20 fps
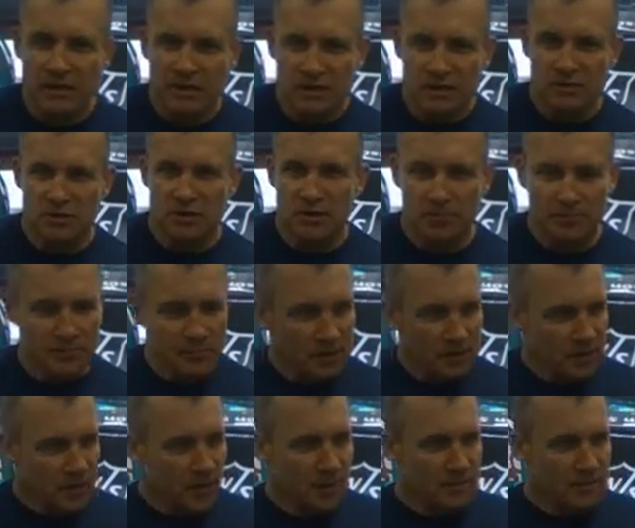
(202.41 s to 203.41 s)
So
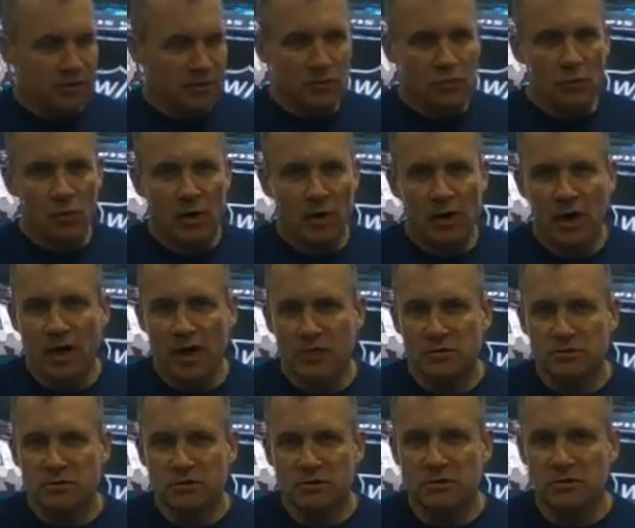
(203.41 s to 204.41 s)
I'm in the
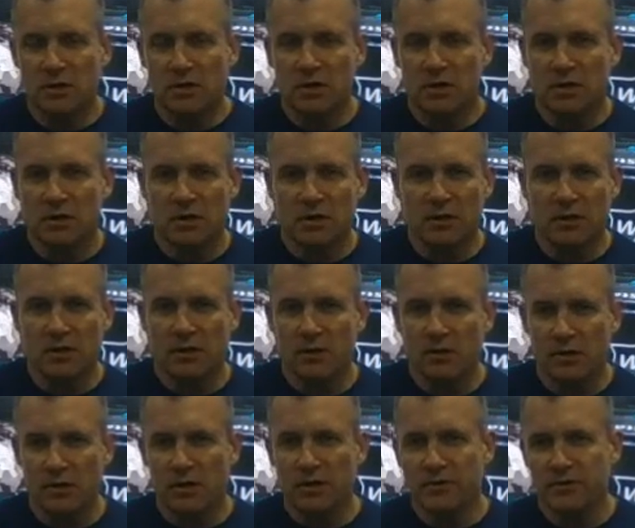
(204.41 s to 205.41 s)
warehouse
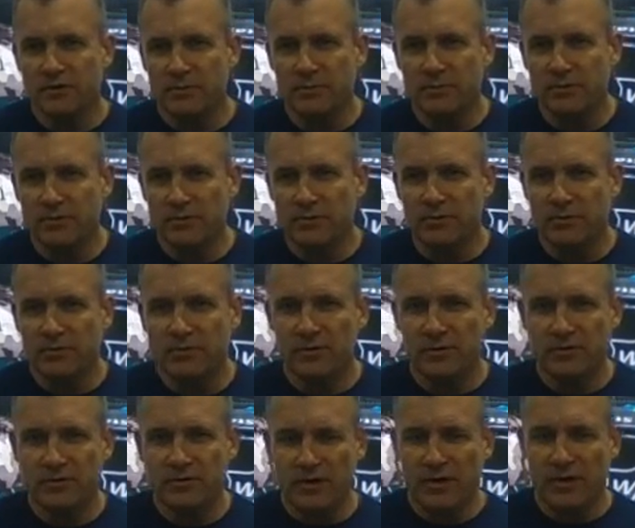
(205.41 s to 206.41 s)
here at Exhibit
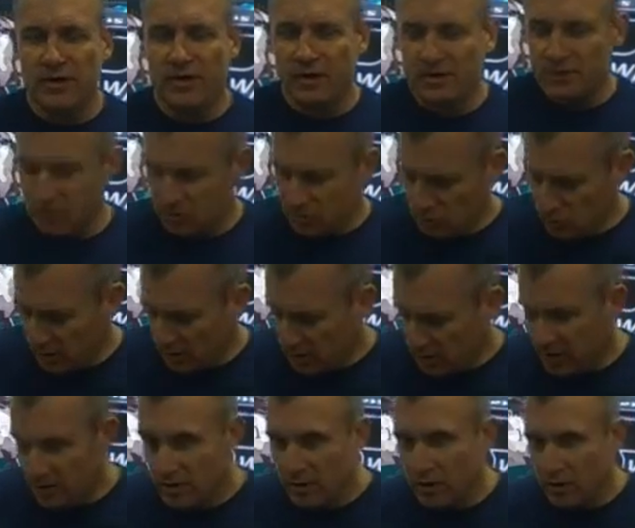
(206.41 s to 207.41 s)
Associates, and I just want to
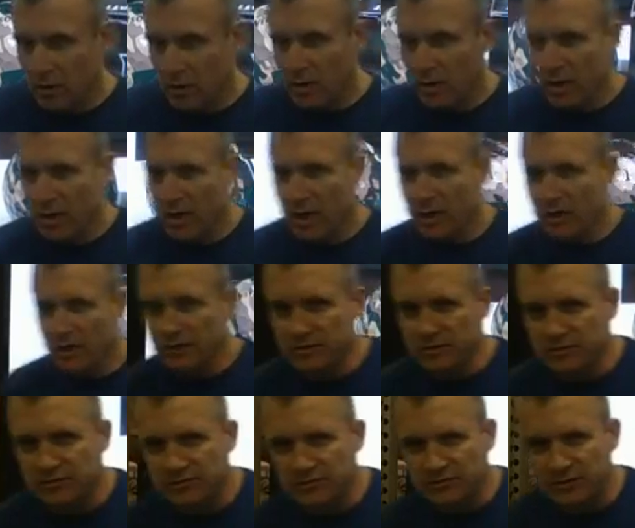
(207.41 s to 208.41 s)
get going on
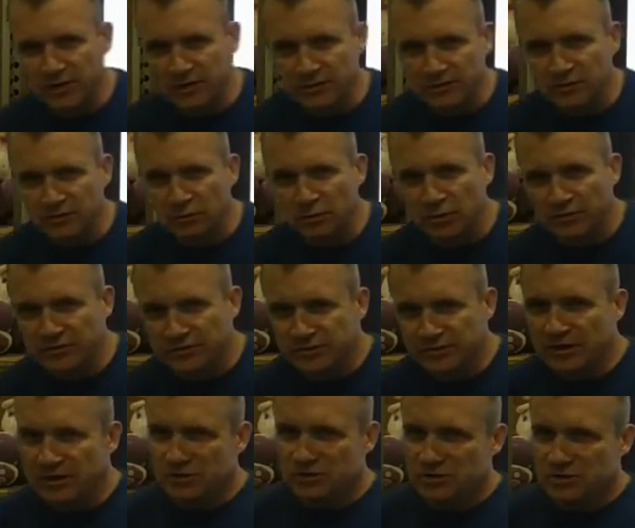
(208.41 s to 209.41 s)
this
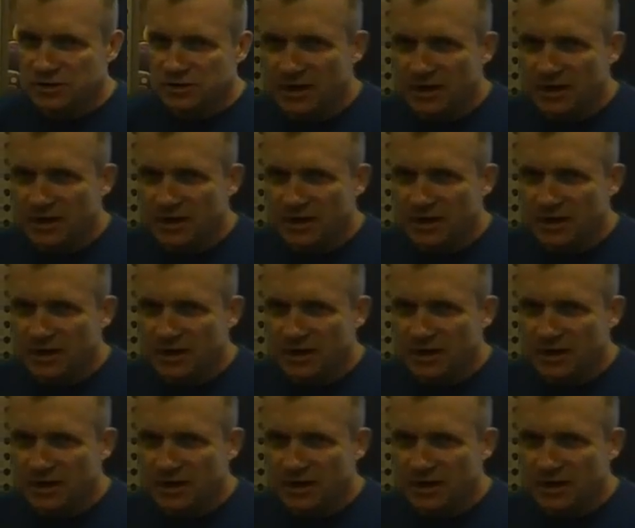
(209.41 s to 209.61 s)
presentation.